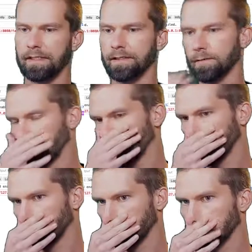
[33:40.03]
I just want
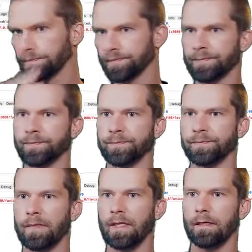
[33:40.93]
to,
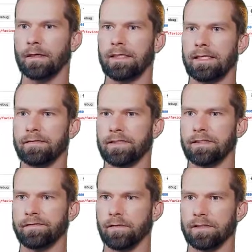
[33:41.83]
let's give it a
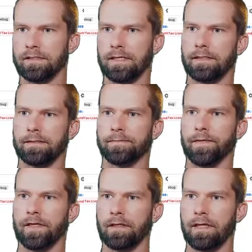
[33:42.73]
default state here.
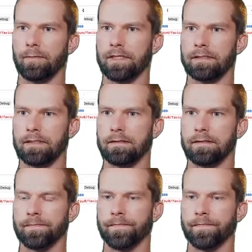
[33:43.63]
I think that makes sense.